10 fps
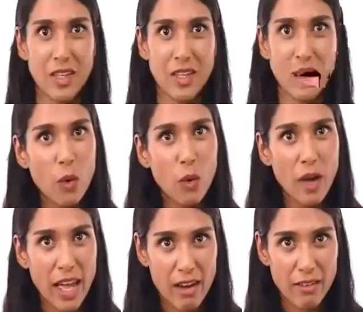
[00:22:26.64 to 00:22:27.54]
Together,
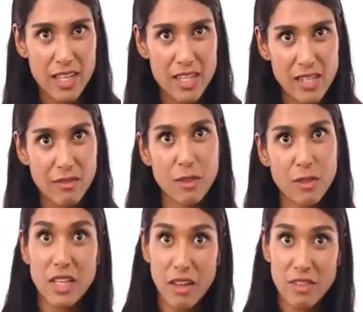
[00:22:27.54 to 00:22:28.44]
core
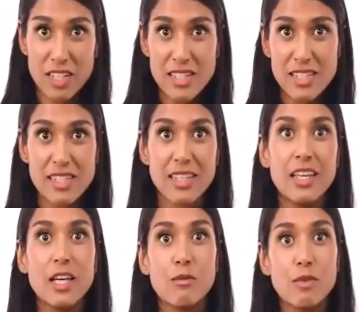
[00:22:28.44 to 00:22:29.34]
areas from governance